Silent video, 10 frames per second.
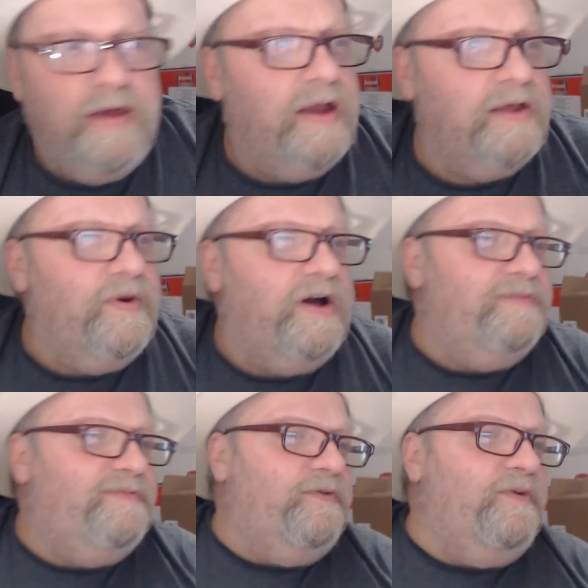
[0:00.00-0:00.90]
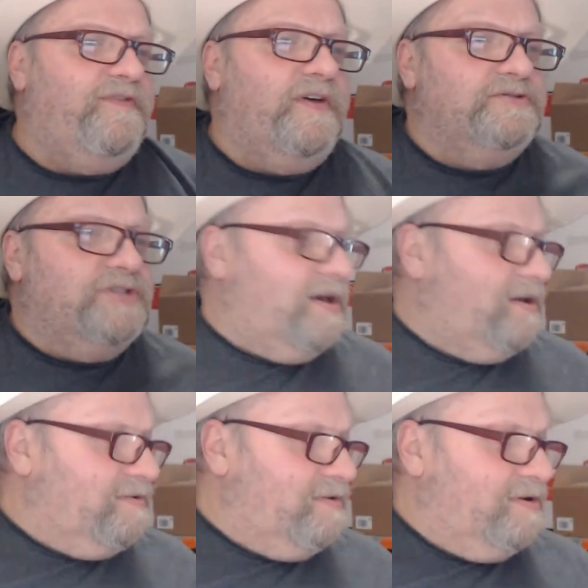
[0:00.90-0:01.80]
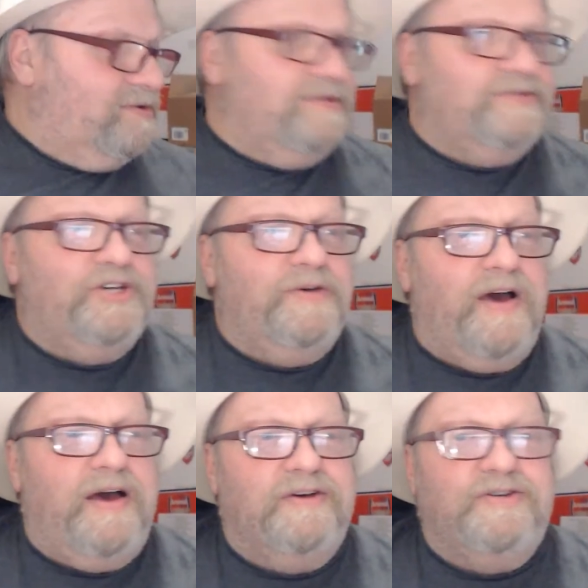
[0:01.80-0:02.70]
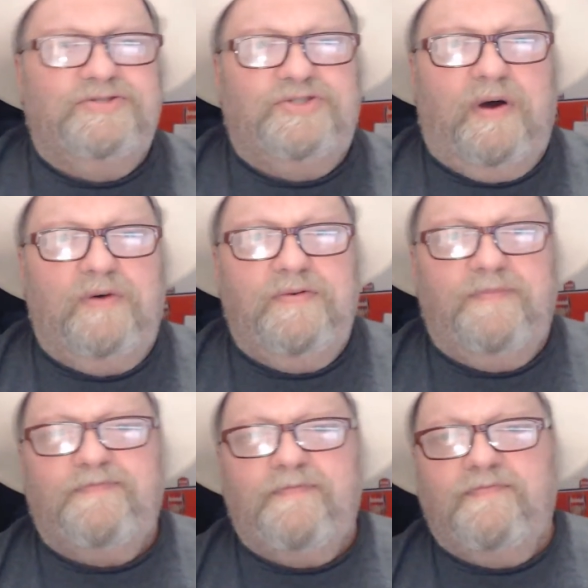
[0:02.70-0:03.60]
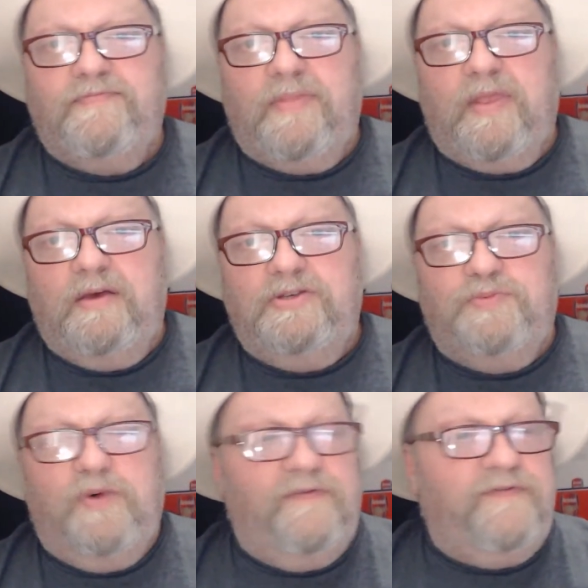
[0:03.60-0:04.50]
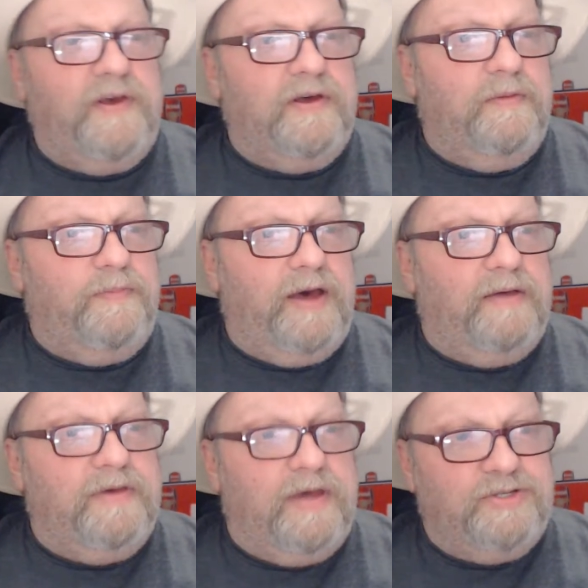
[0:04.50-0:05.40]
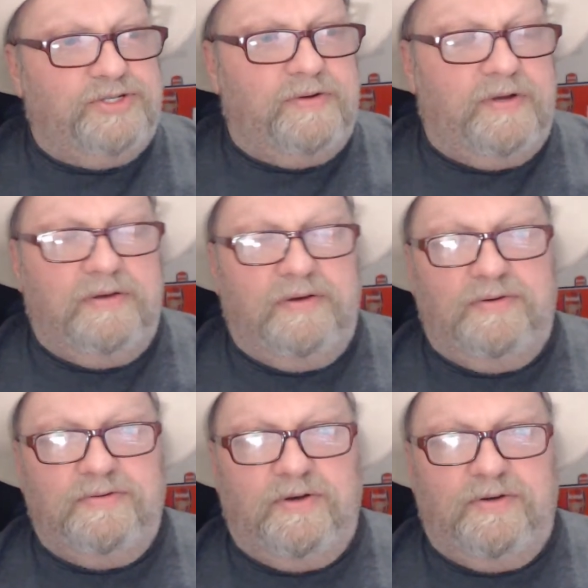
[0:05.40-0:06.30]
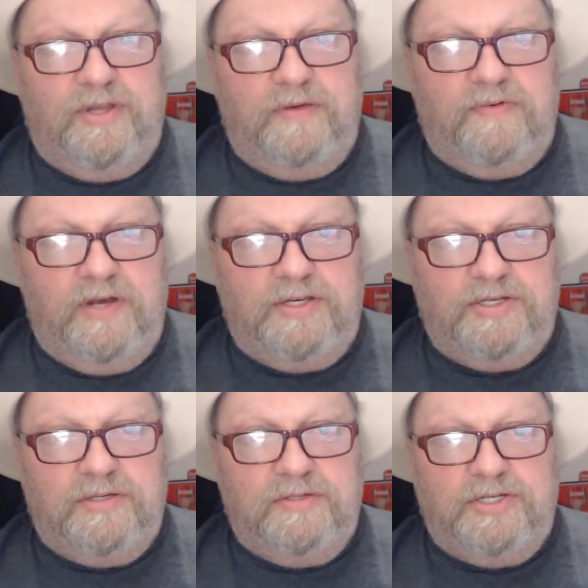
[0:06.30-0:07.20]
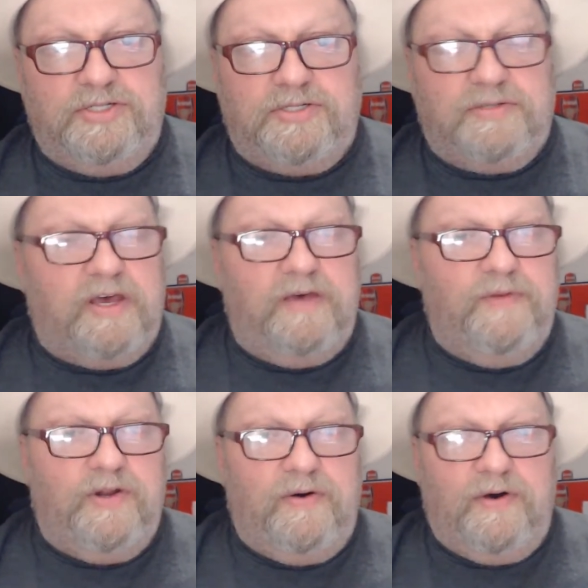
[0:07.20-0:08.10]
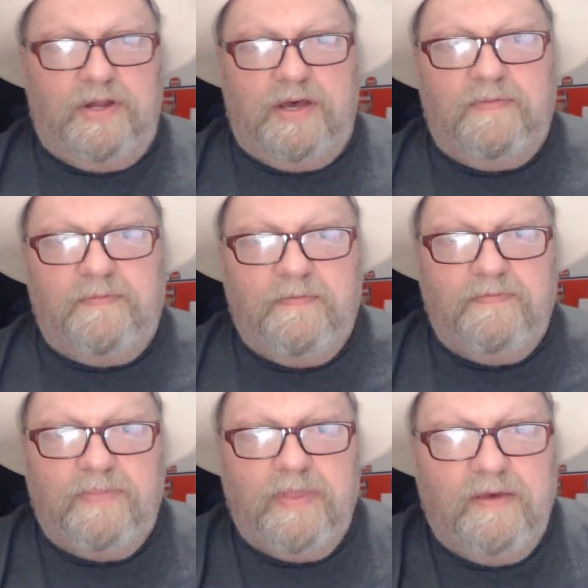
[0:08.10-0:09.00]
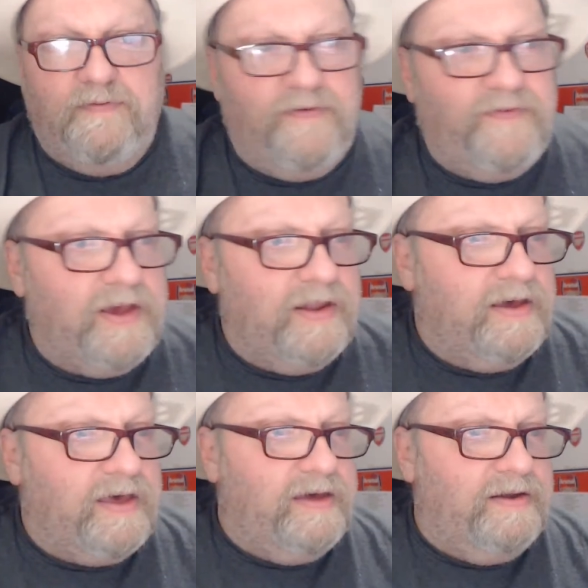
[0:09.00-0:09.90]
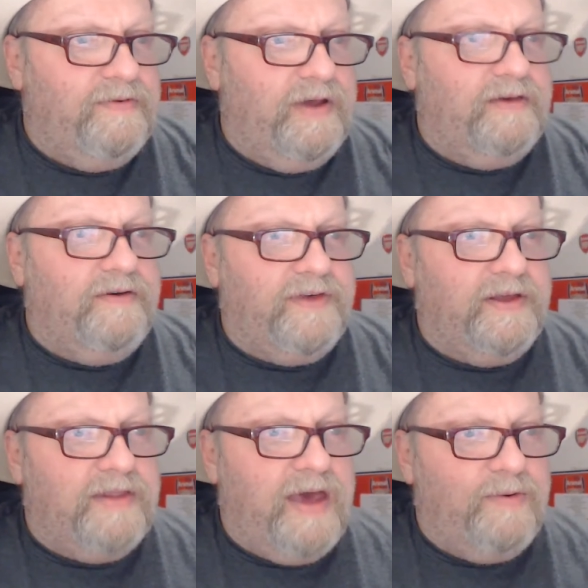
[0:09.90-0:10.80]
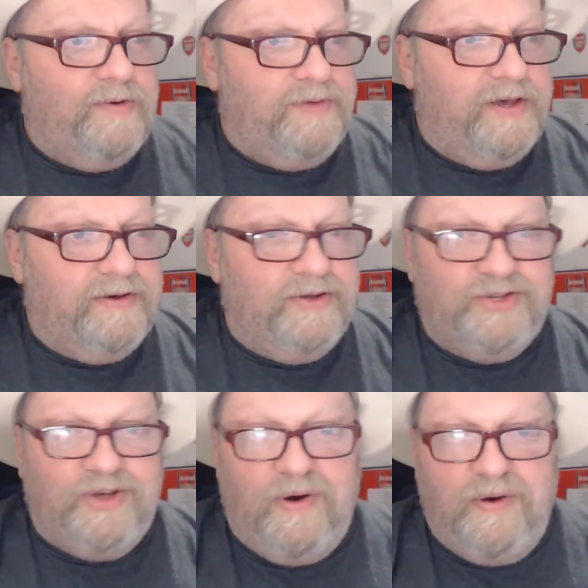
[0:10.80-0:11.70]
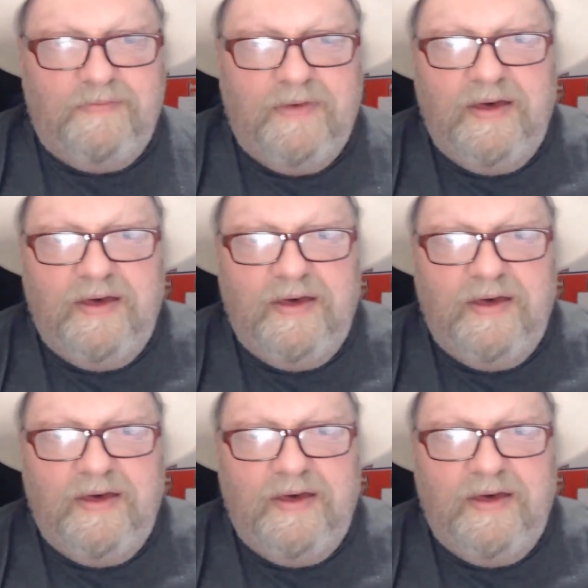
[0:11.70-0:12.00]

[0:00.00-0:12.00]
Anyway, before things get too out of control, it's worth thinking about the extra on your rigs. Just keep an eye on it. If you're thinking of getting a rig, I think now would be a good time